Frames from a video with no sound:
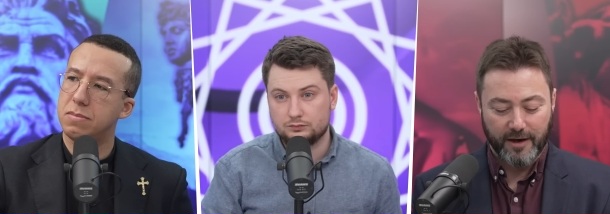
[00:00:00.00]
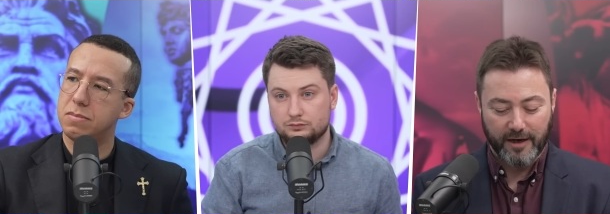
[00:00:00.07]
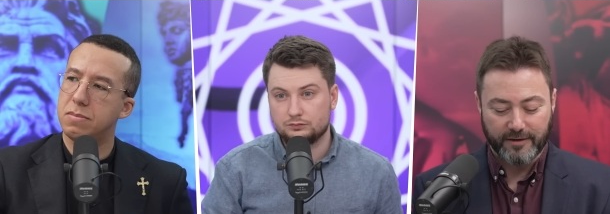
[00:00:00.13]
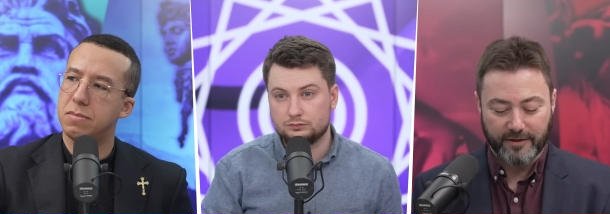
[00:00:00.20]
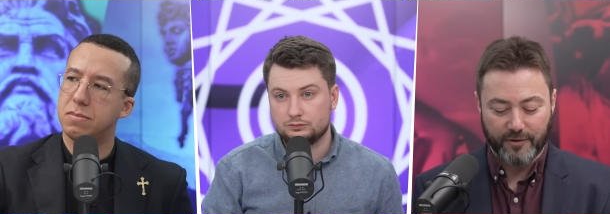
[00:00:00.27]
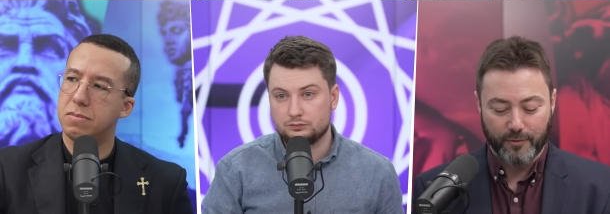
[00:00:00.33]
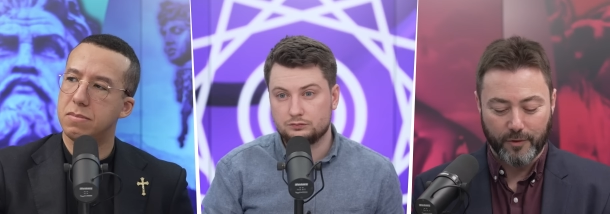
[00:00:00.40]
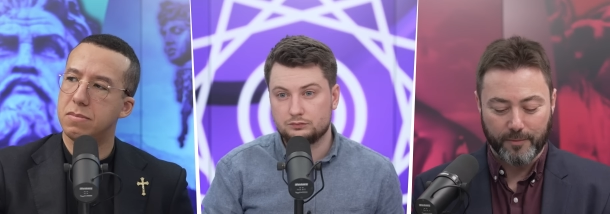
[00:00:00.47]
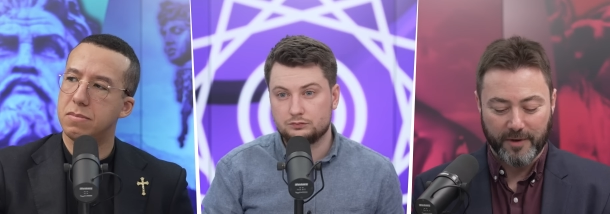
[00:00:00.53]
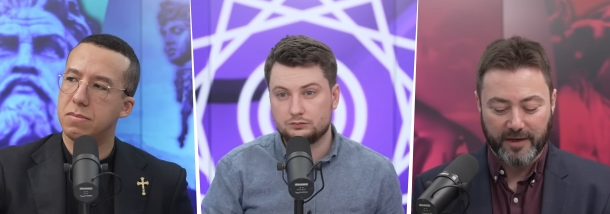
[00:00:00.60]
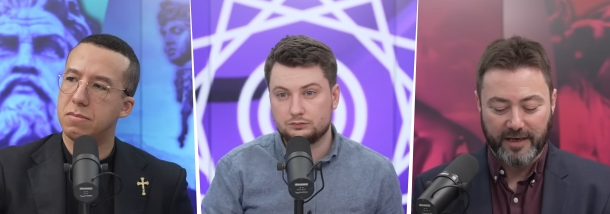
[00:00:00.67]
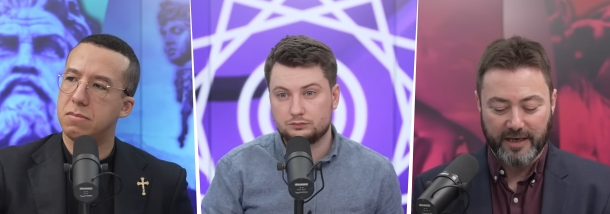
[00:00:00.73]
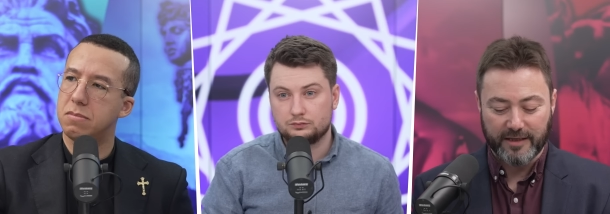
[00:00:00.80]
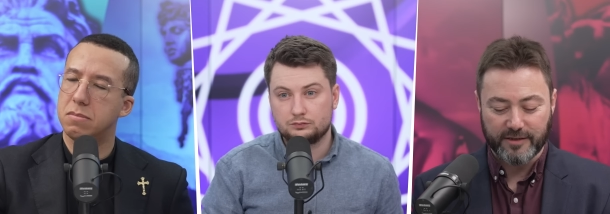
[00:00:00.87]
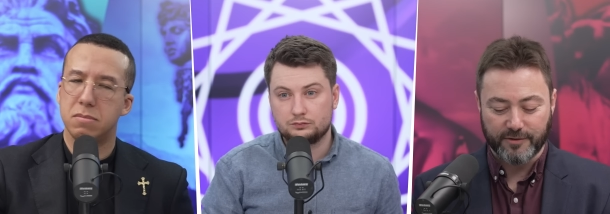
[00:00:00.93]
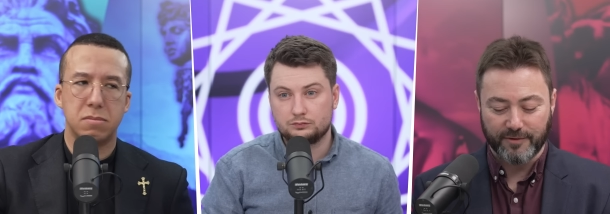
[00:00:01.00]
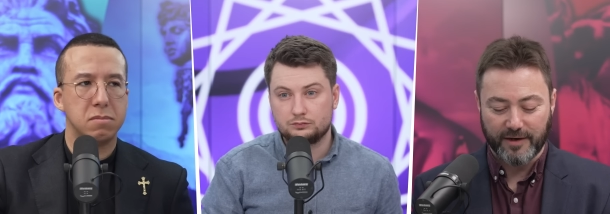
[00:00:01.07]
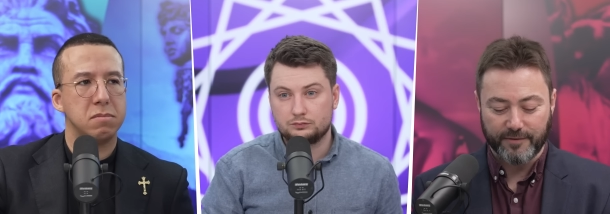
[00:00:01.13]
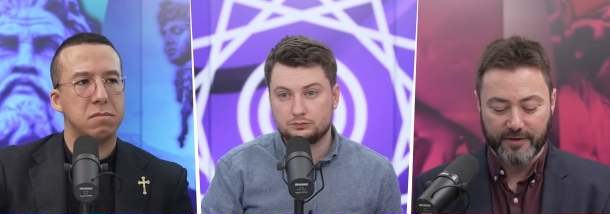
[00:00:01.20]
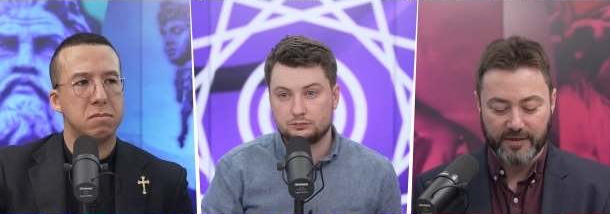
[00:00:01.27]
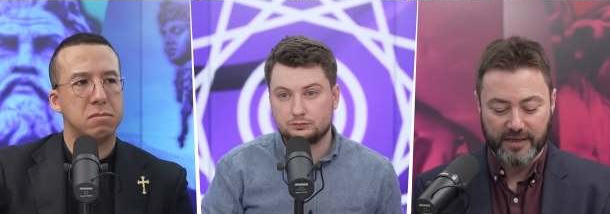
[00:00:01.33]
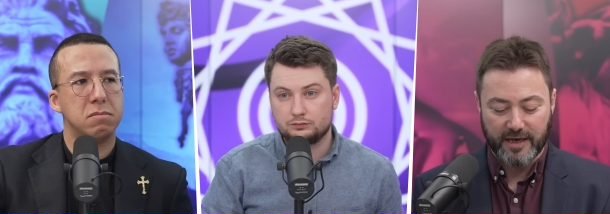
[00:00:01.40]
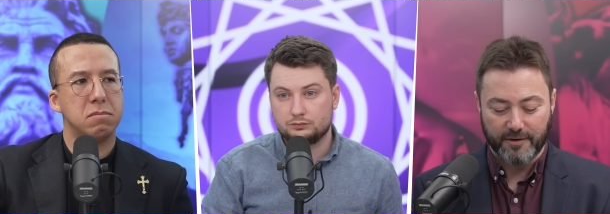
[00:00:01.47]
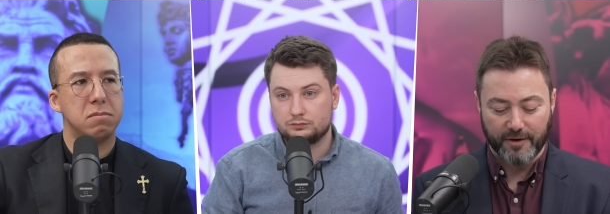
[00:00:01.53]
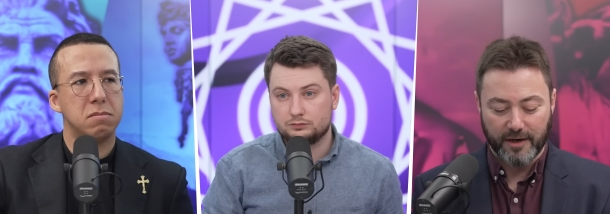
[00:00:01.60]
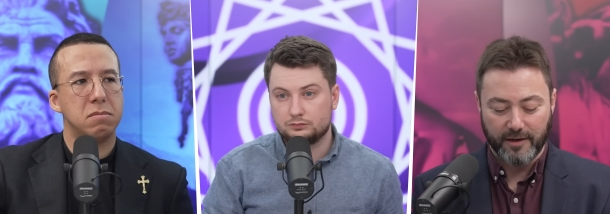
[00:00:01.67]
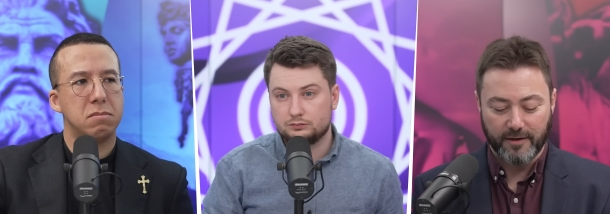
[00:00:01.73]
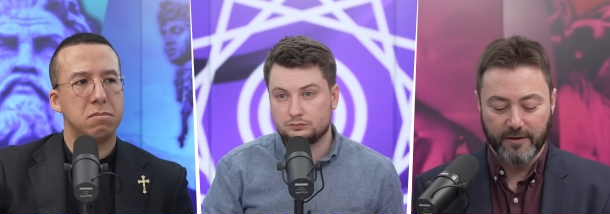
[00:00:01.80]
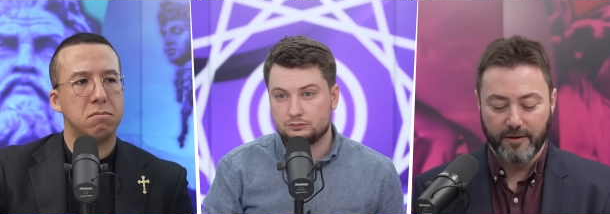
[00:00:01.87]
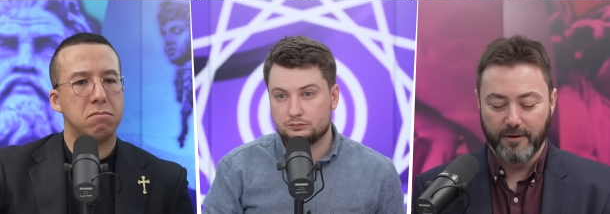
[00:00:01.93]
Speaker 1: I don't want my kids around this
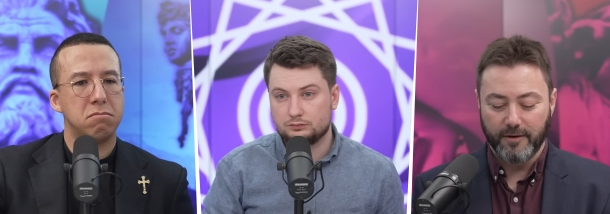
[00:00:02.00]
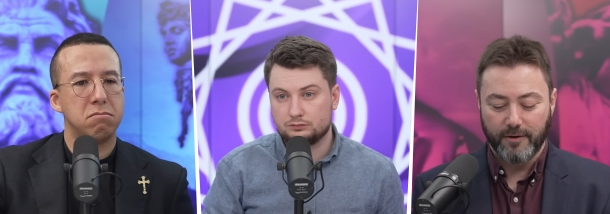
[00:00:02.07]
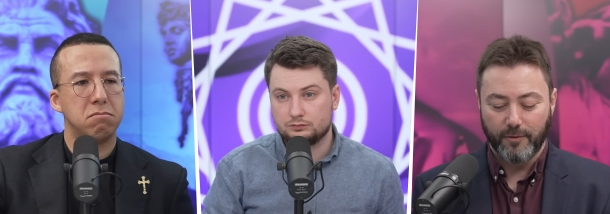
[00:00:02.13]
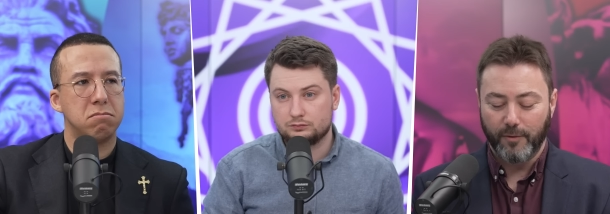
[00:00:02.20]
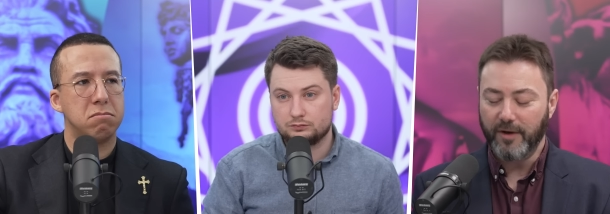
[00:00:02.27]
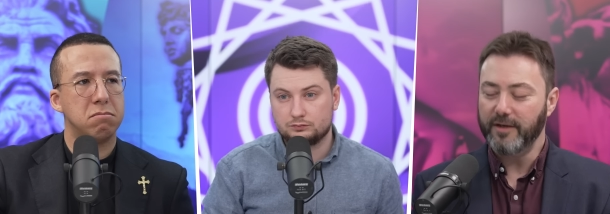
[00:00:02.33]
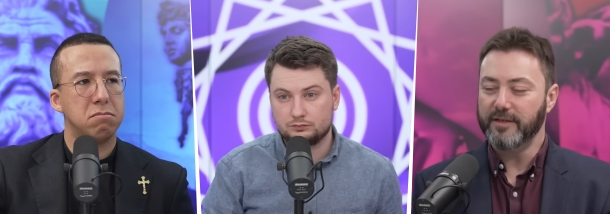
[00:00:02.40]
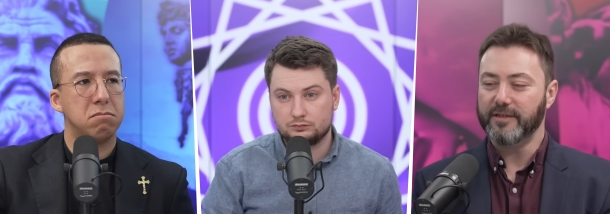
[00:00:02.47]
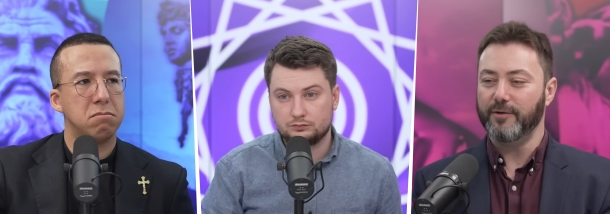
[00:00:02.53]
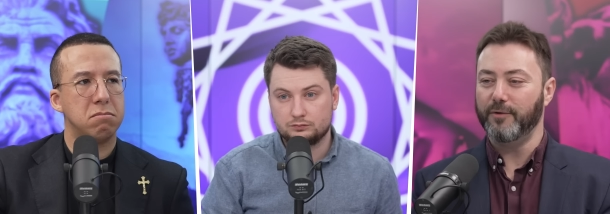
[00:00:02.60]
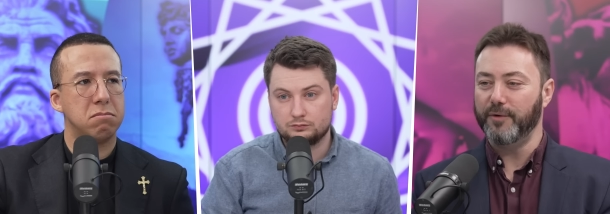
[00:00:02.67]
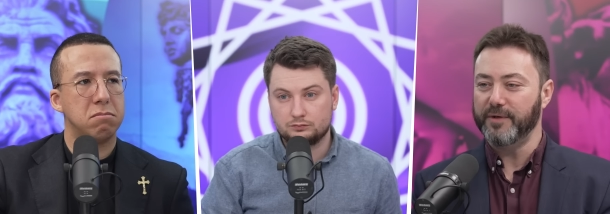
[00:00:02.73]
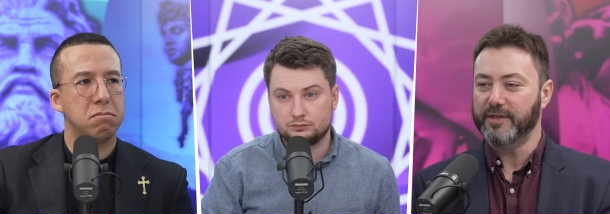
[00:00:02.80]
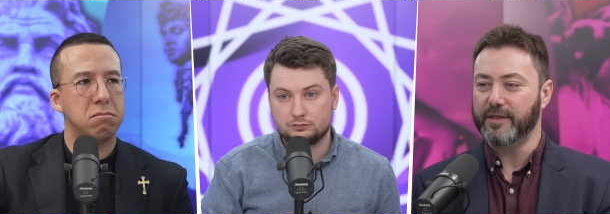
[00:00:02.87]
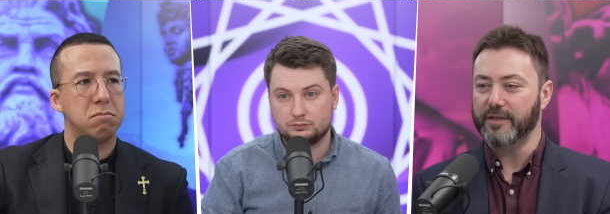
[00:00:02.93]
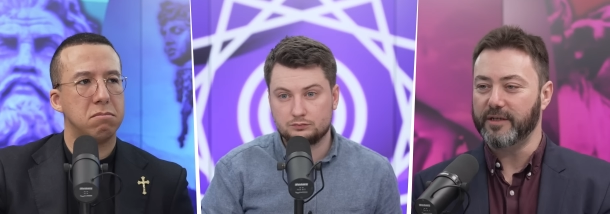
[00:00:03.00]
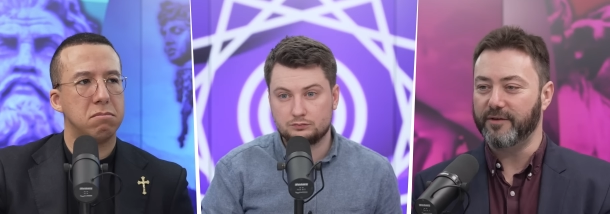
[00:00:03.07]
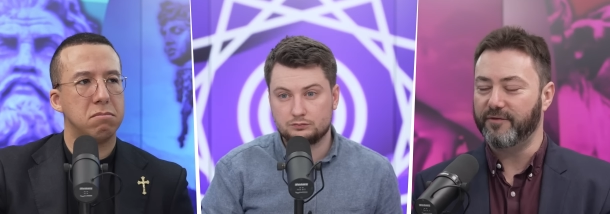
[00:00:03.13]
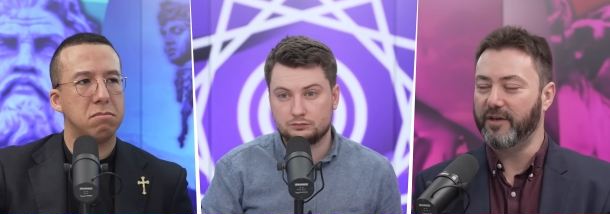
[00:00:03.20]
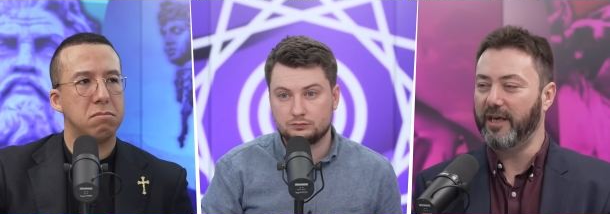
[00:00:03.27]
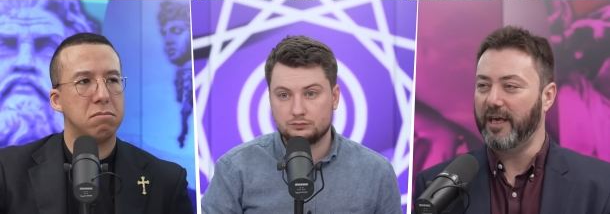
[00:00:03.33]
area." Why is it always concerned for